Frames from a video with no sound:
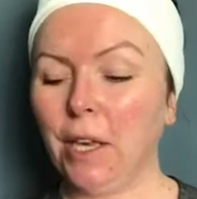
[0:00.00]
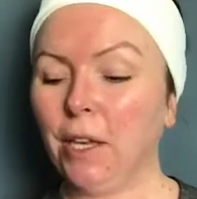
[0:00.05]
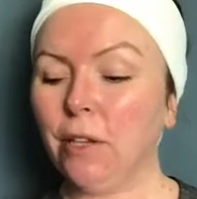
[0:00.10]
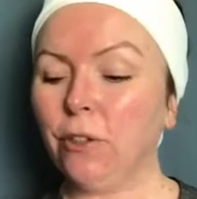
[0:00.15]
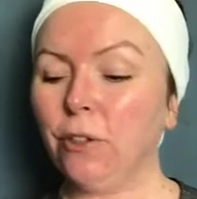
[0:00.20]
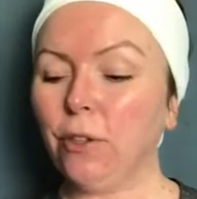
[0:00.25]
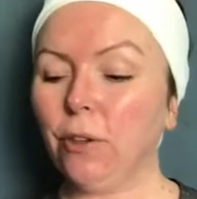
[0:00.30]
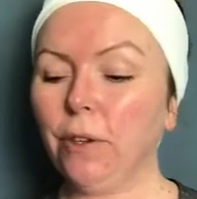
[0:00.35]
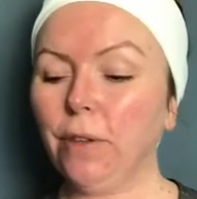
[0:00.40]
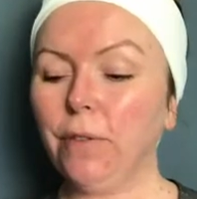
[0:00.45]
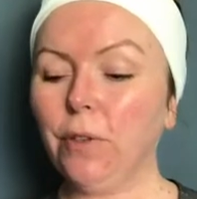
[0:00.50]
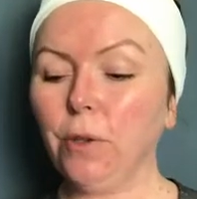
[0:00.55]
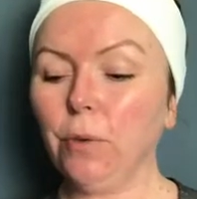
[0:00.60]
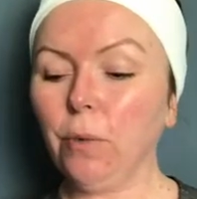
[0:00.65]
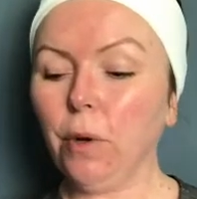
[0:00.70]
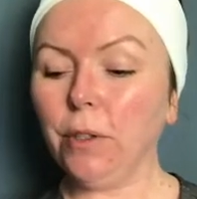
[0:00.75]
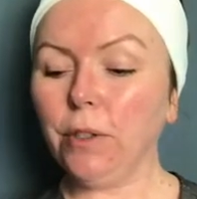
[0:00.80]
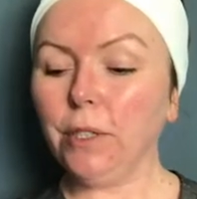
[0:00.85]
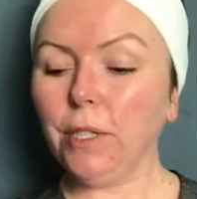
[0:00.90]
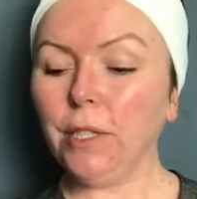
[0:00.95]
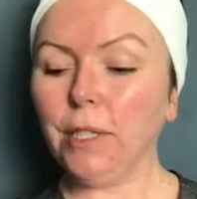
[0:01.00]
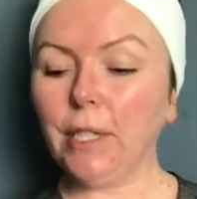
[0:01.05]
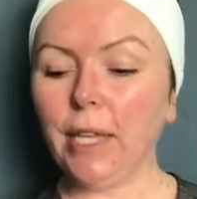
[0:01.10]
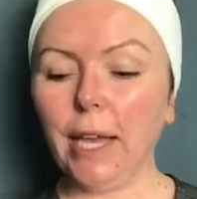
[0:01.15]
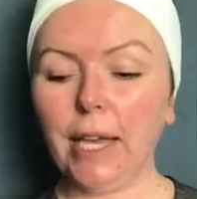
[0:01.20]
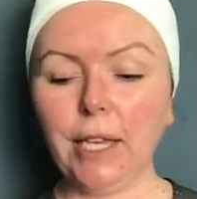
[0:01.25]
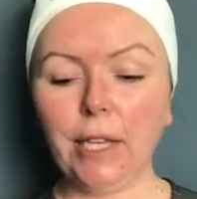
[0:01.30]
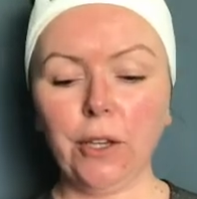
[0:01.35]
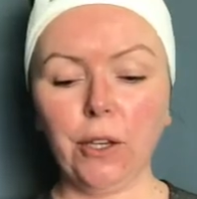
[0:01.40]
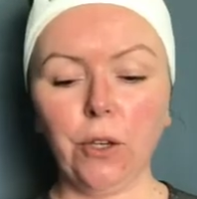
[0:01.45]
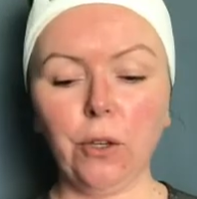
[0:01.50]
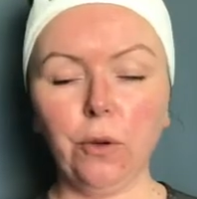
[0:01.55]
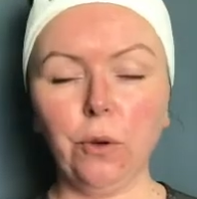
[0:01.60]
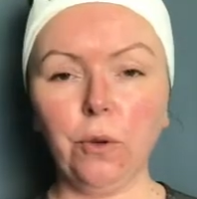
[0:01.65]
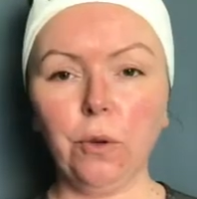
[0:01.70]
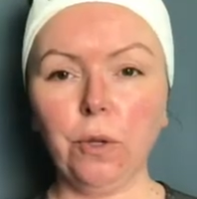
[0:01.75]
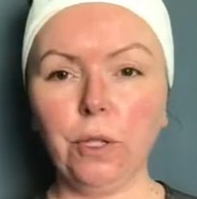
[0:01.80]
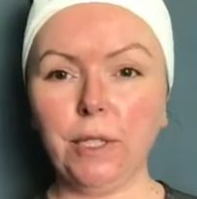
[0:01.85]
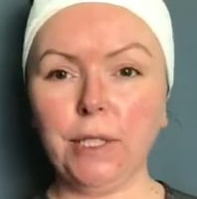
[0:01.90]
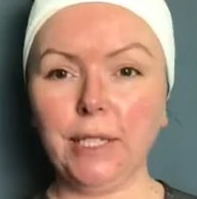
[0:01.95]
So if you want to take
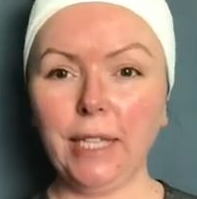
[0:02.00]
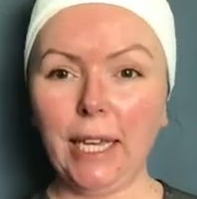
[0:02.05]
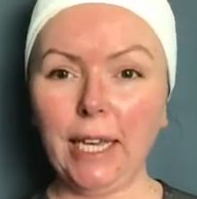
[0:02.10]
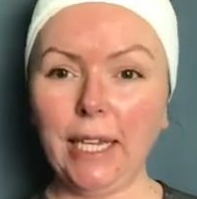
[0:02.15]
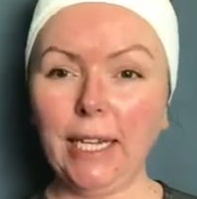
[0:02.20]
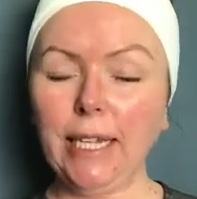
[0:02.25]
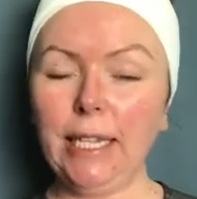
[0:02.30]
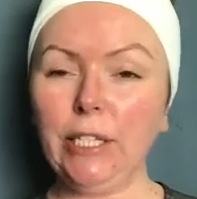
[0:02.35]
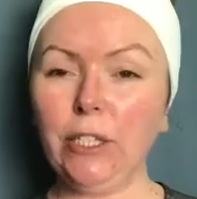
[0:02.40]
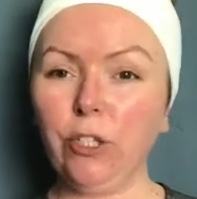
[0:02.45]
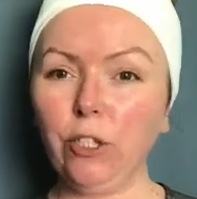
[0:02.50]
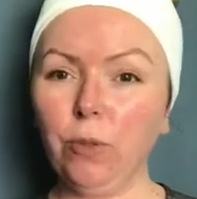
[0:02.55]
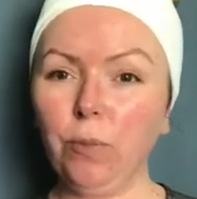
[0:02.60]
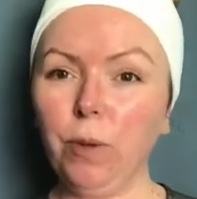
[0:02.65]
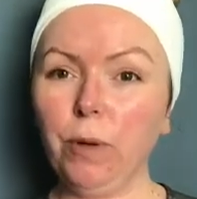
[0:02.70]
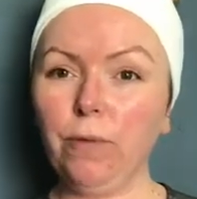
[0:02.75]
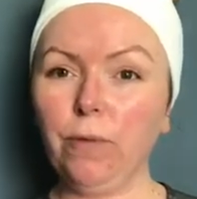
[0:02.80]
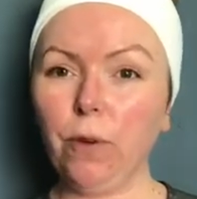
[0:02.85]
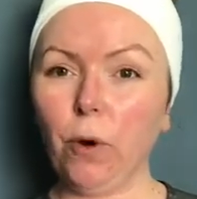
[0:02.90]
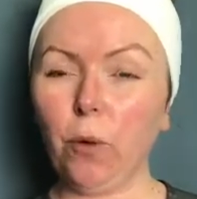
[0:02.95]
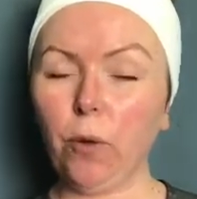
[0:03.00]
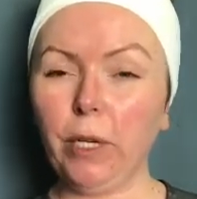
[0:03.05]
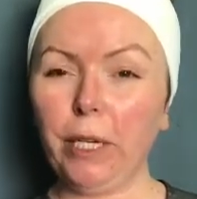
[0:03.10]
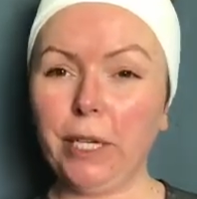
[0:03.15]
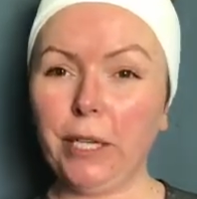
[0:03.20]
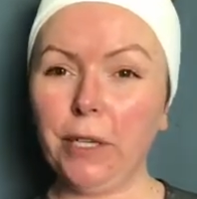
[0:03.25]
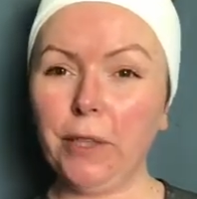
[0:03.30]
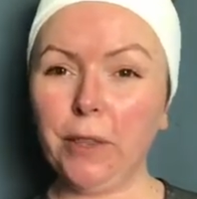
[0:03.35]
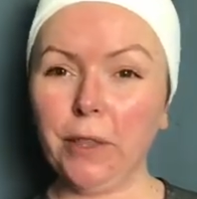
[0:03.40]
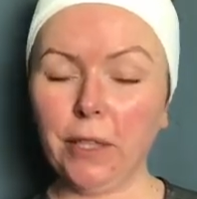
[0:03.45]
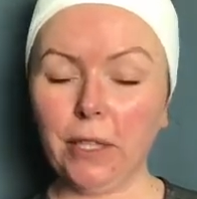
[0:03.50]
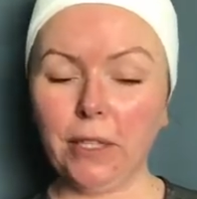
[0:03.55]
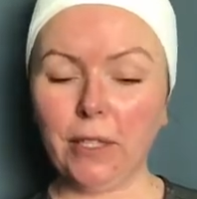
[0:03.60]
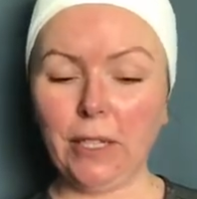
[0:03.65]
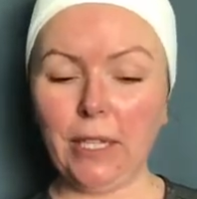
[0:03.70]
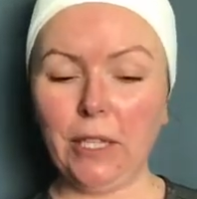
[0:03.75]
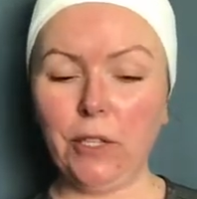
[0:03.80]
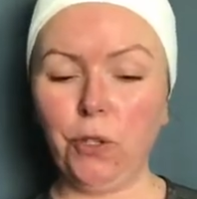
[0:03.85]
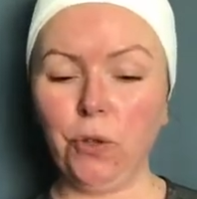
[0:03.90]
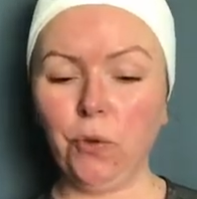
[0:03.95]
your daily superfoliant that's
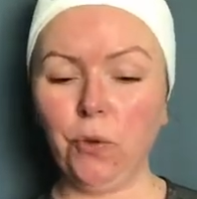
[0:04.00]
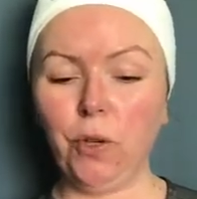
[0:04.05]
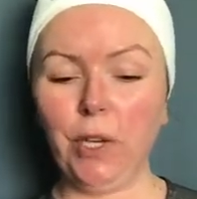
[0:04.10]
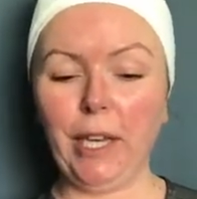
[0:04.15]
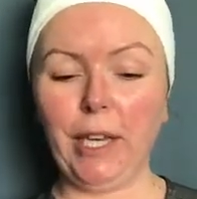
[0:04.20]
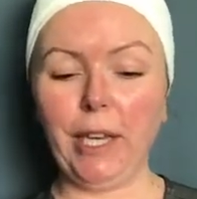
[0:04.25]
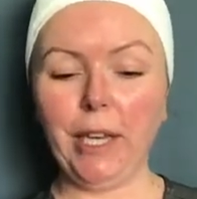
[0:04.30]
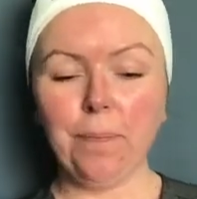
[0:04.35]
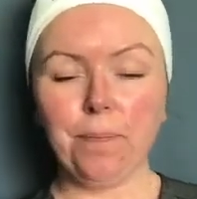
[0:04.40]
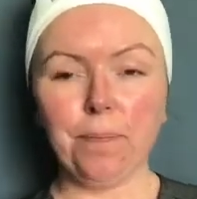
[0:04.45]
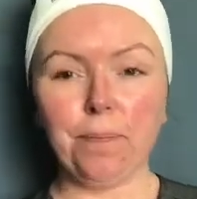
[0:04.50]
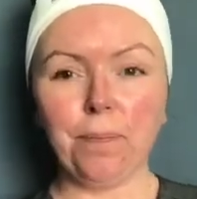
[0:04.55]
in your kit